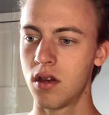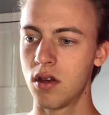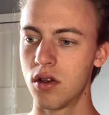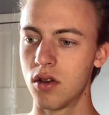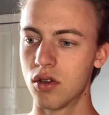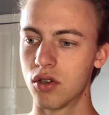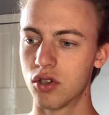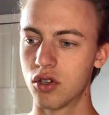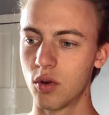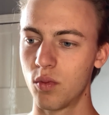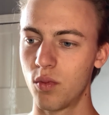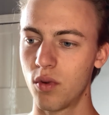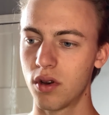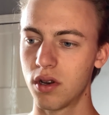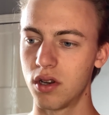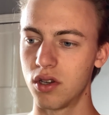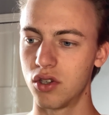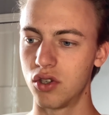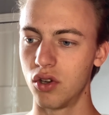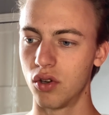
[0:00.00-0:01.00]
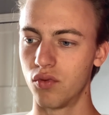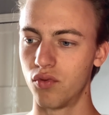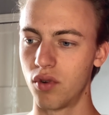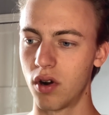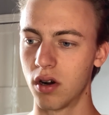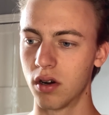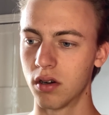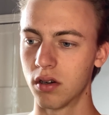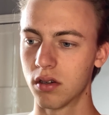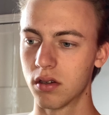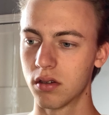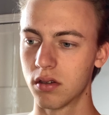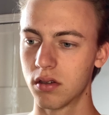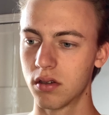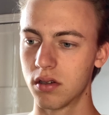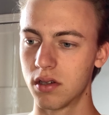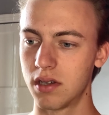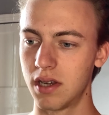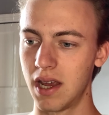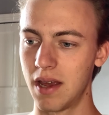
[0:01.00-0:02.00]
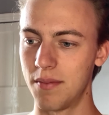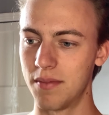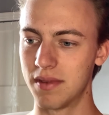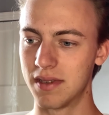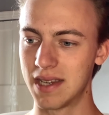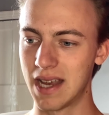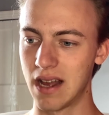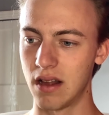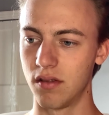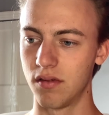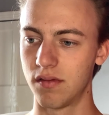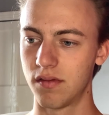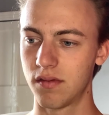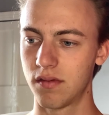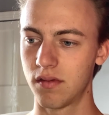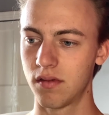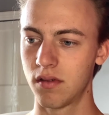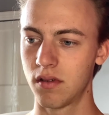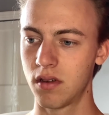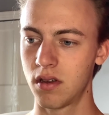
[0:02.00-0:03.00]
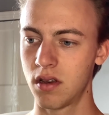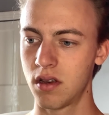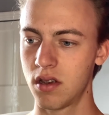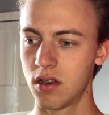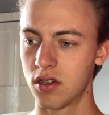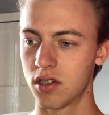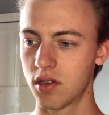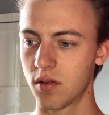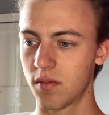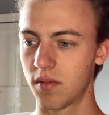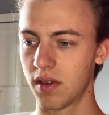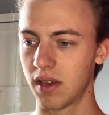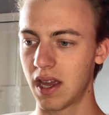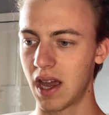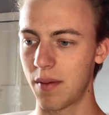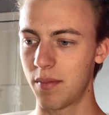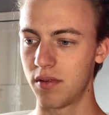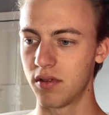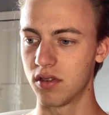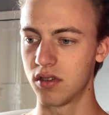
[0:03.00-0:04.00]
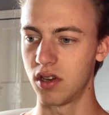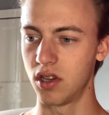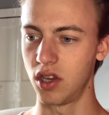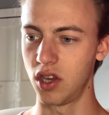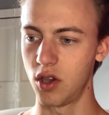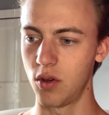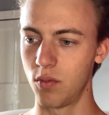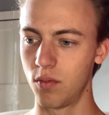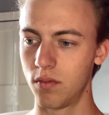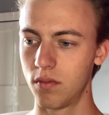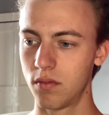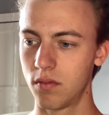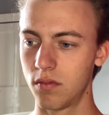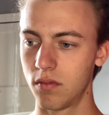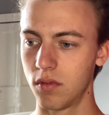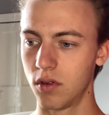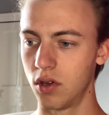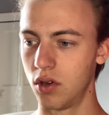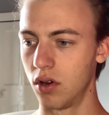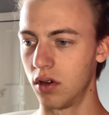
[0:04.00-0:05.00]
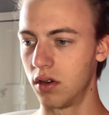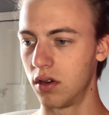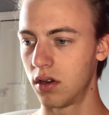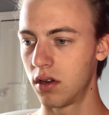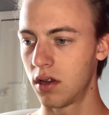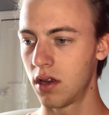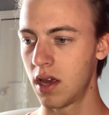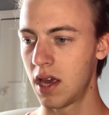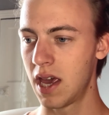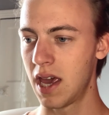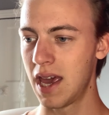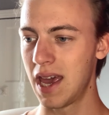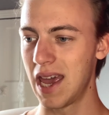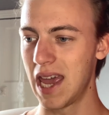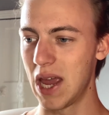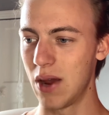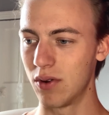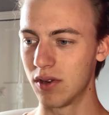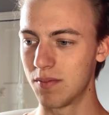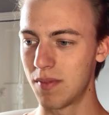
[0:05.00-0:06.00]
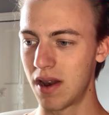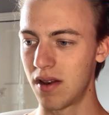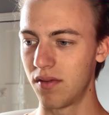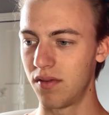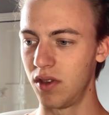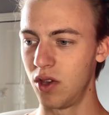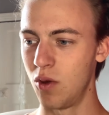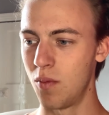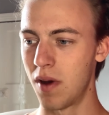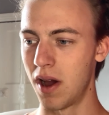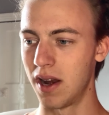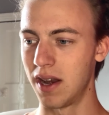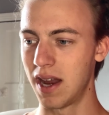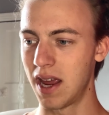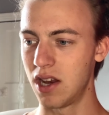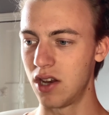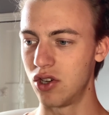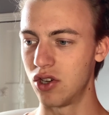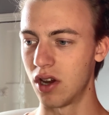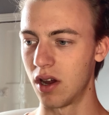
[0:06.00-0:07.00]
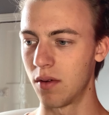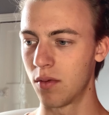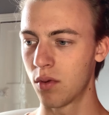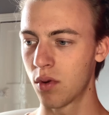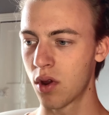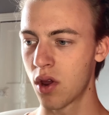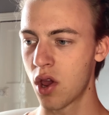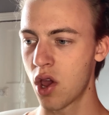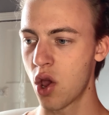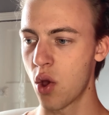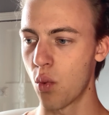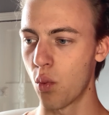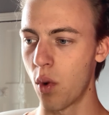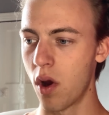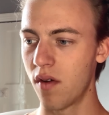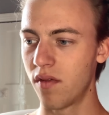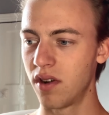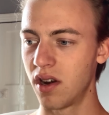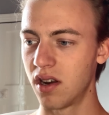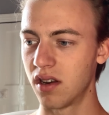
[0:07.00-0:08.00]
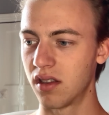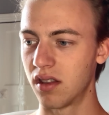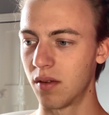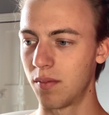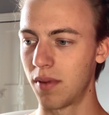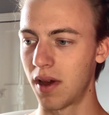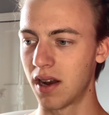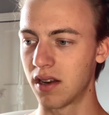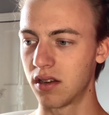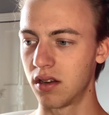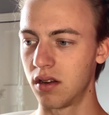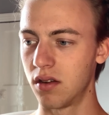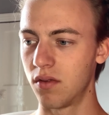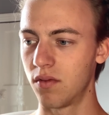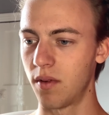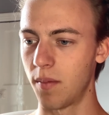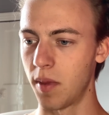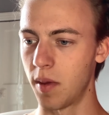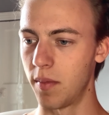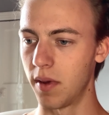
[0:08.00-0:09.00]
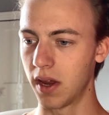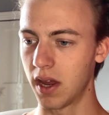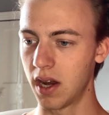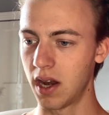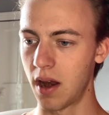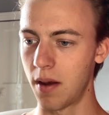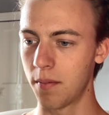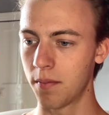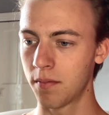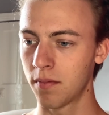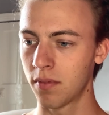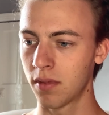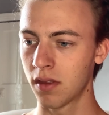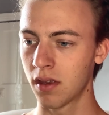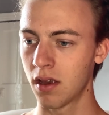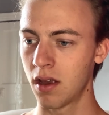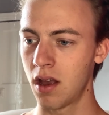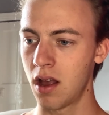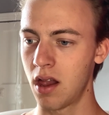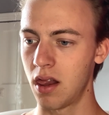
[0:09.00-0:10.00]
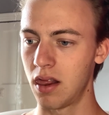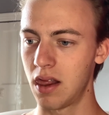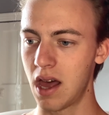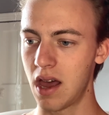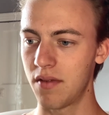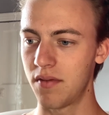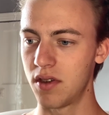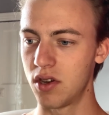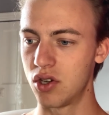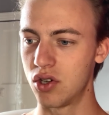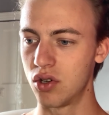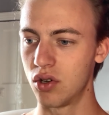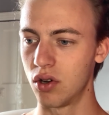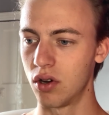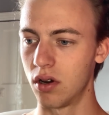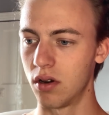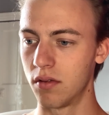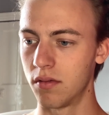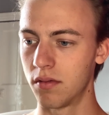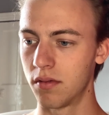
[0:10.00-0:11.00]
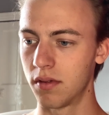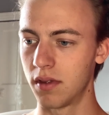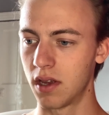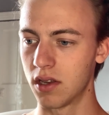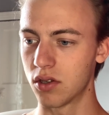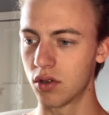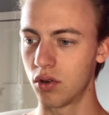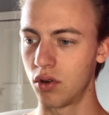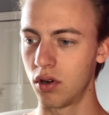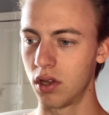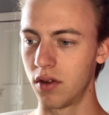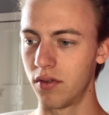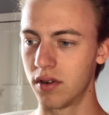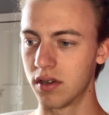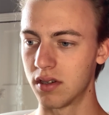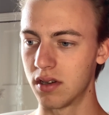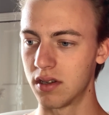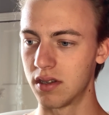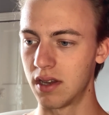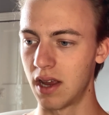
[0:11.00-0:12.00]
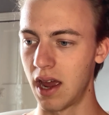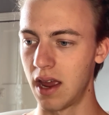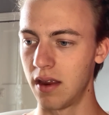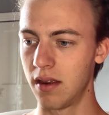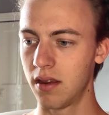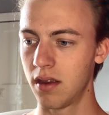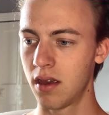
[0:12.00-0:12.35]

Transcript: Someone has done wrong to himself. Something happens to you. Good. It was meant for you by nature, woven into the pattern from the beginning. Life is short, that's all there is to say.